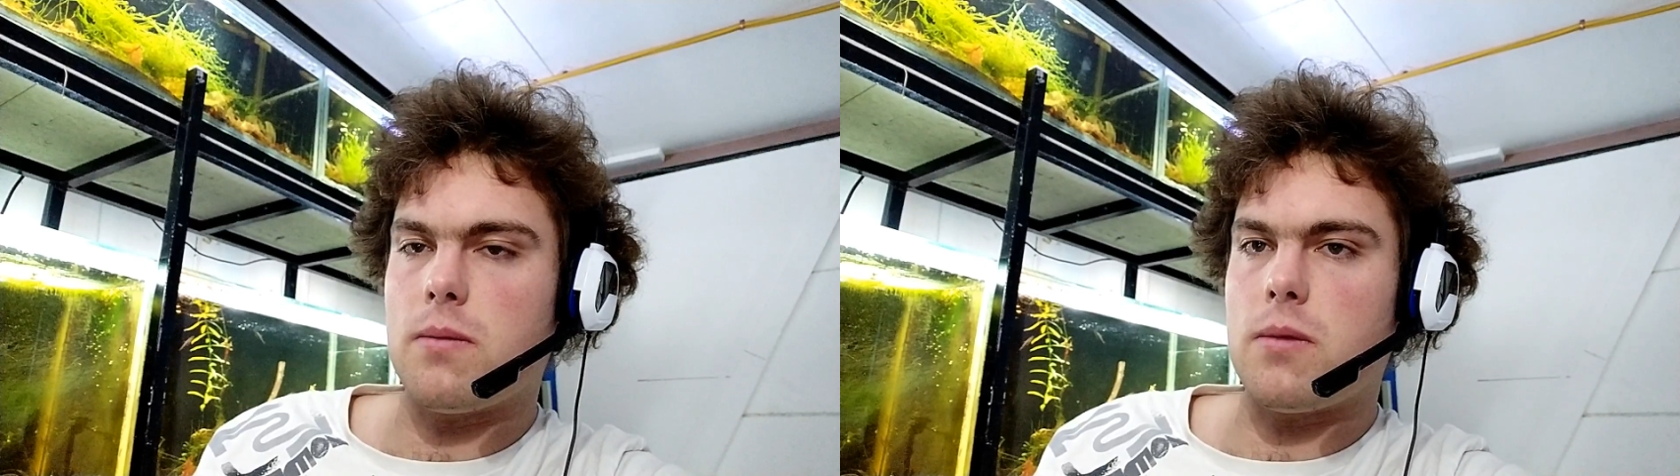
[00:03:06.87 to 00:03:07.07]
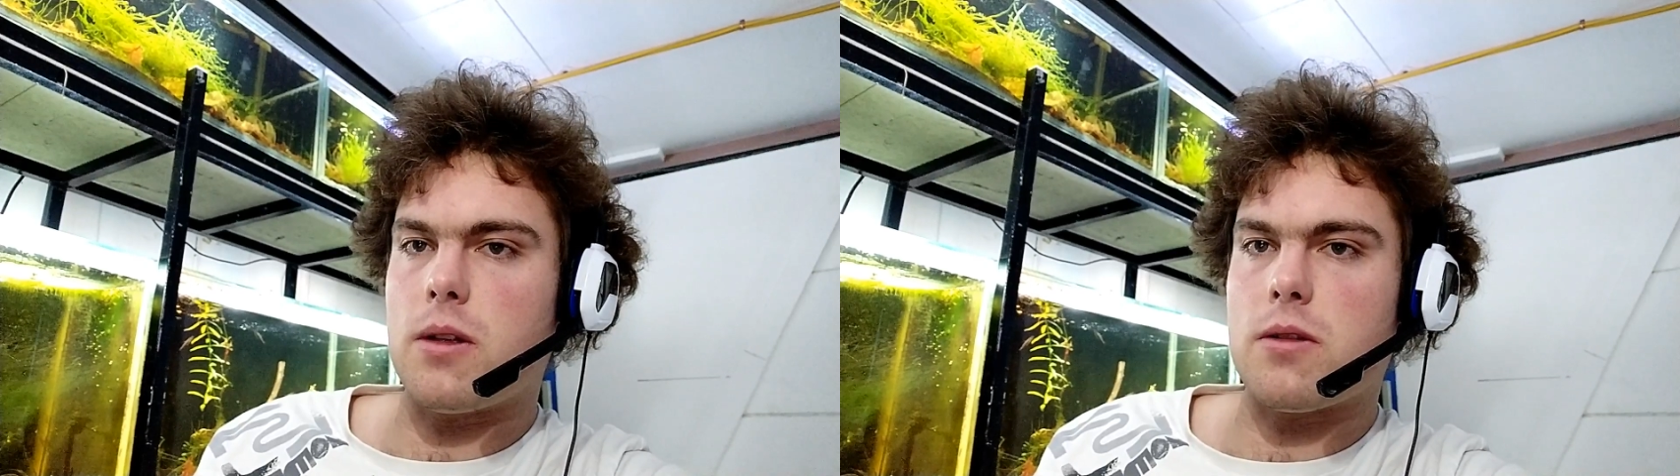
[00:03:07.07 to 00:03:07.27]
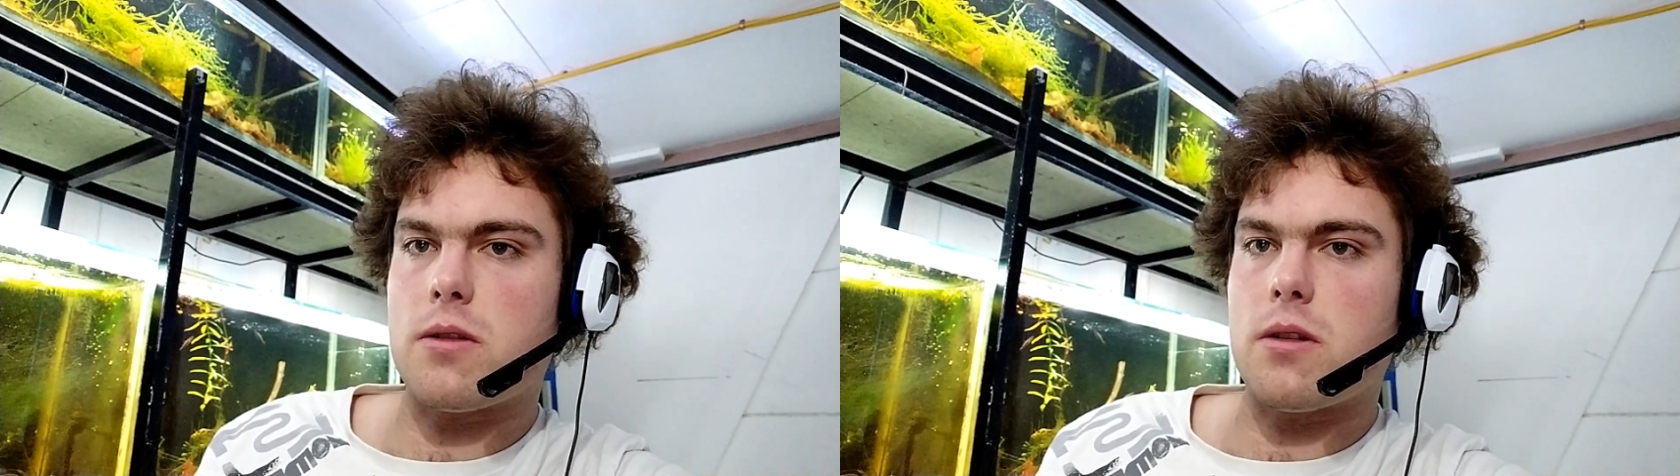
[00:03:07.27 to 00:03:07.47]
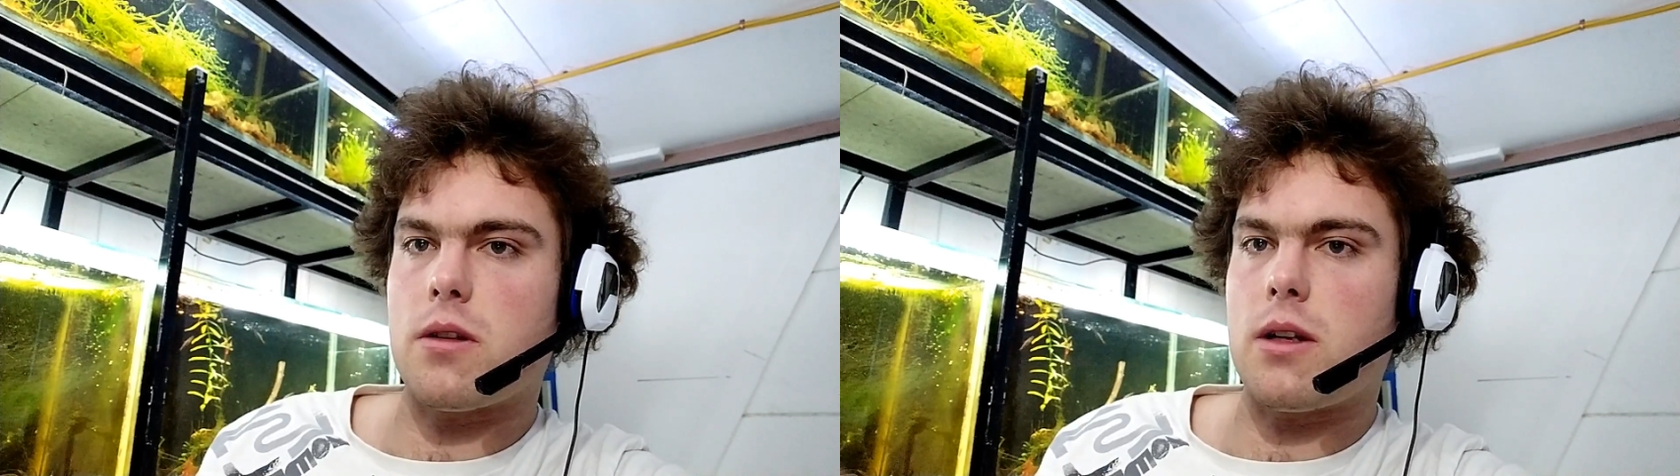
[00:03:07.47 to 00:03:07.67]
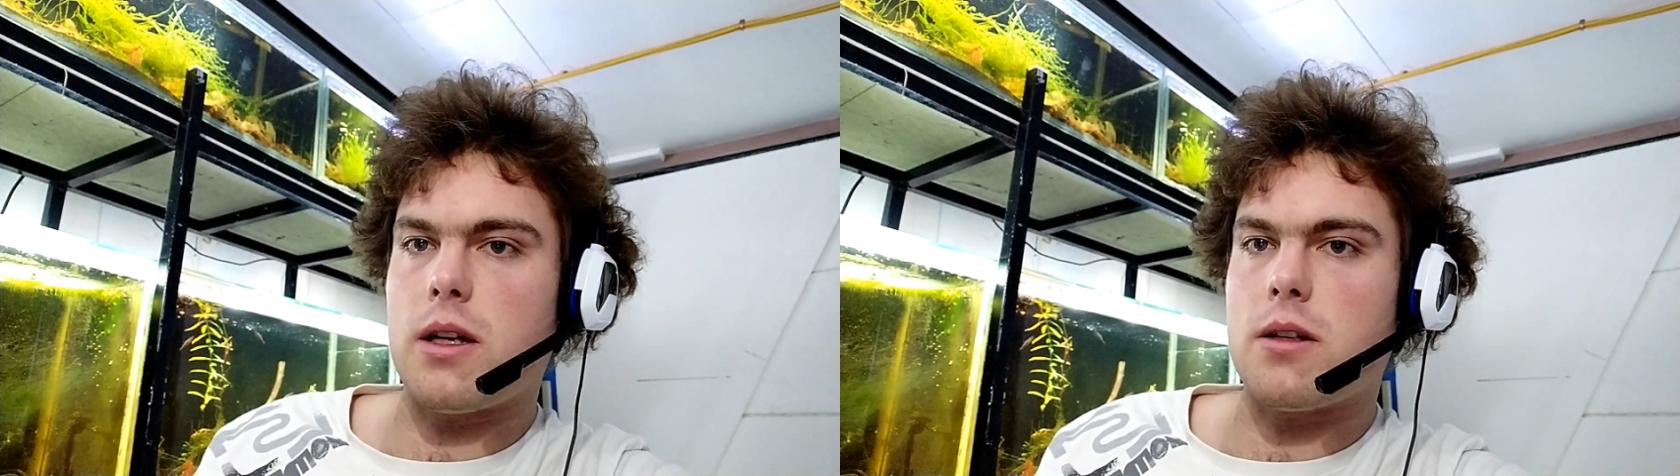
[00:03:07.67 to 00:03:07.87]
That's in
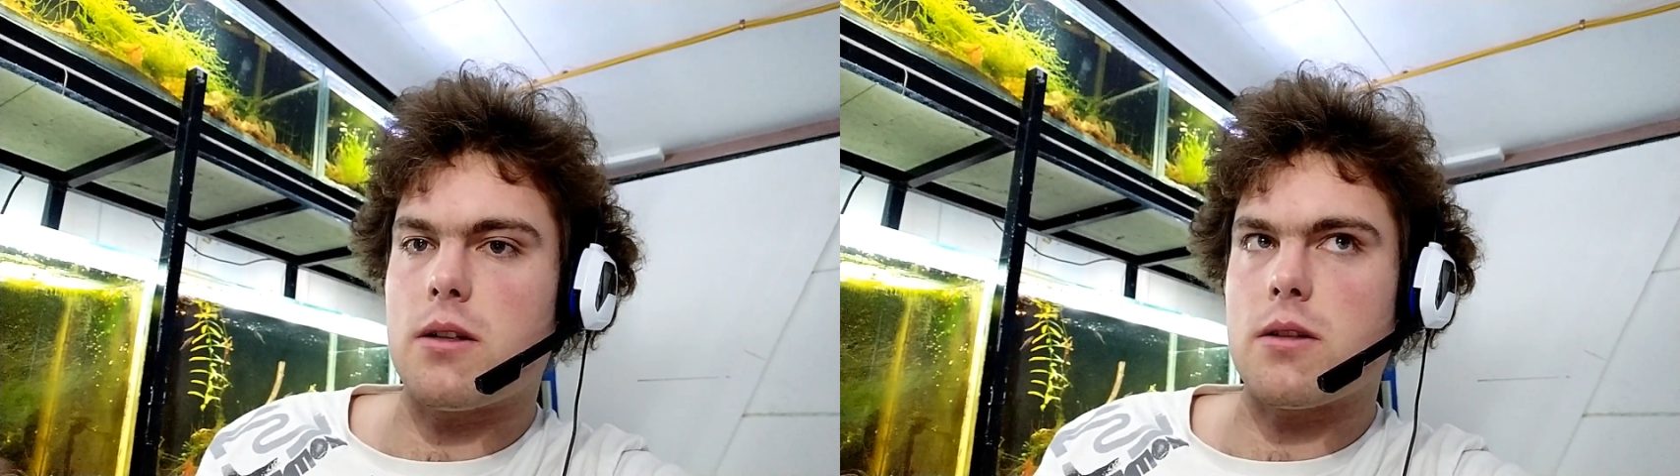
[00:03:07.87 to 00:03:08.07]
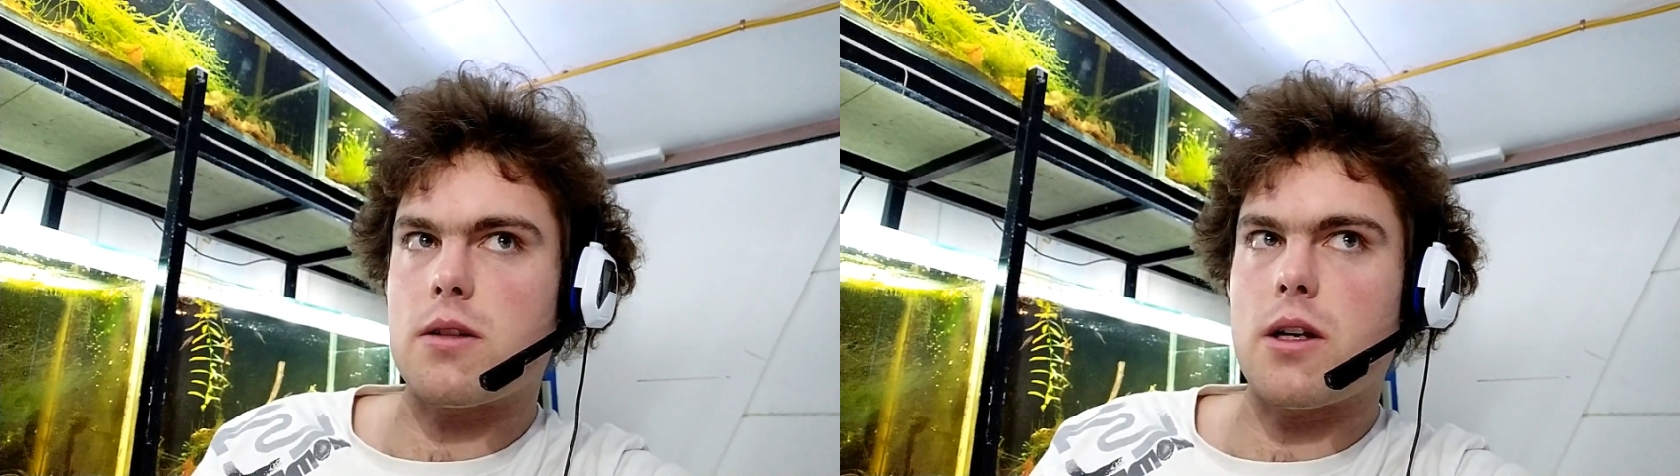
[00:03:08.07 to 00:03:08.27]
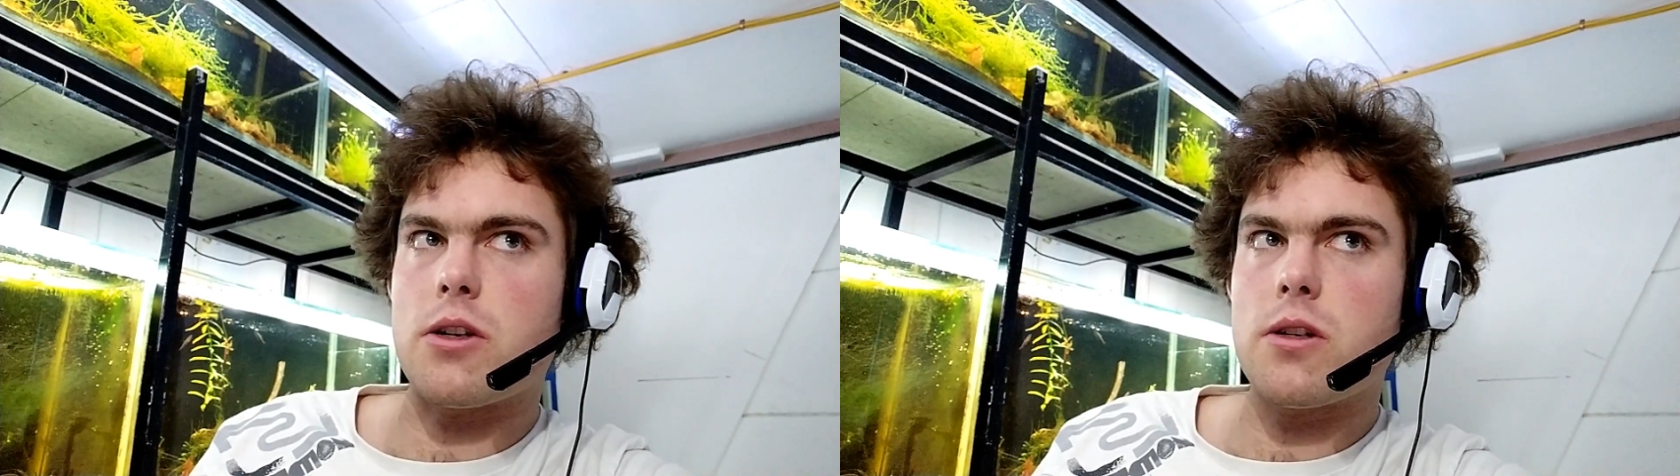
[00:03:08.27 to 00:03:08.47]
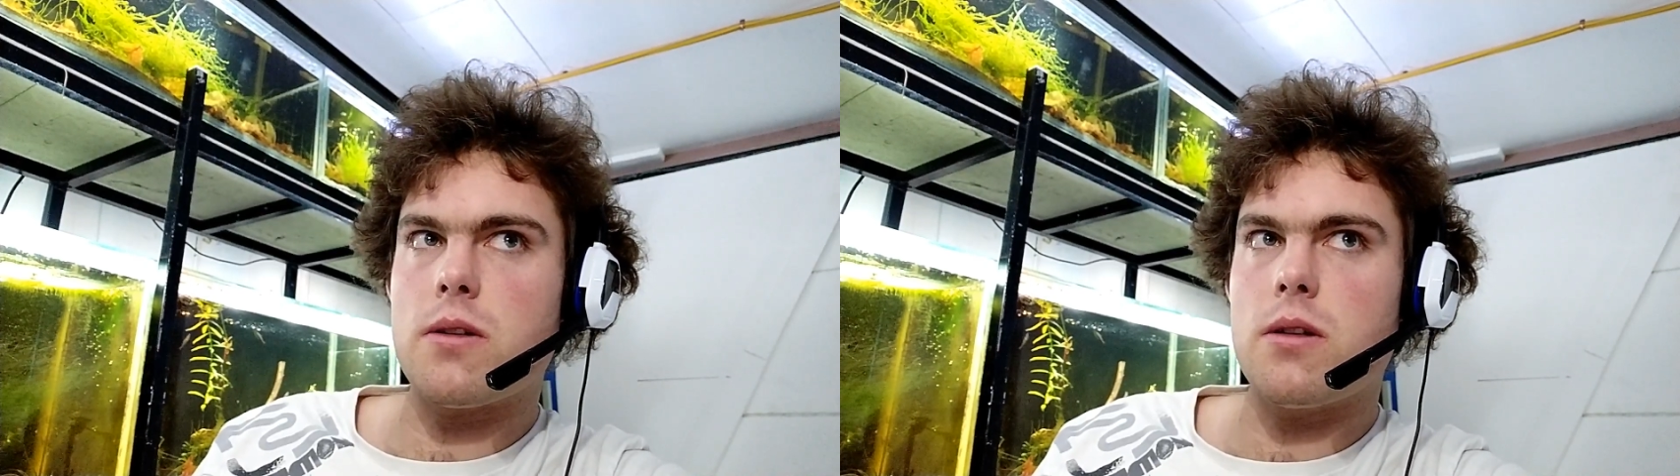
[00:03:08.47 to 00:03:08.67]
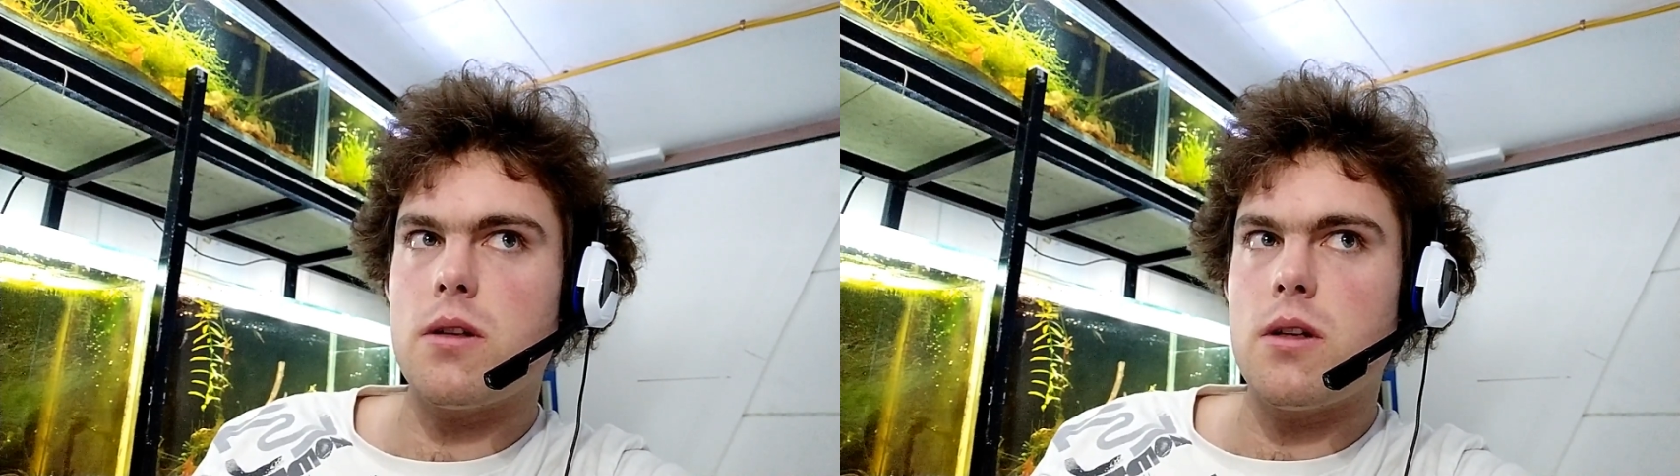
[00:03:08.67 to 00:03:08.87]
a later discussion.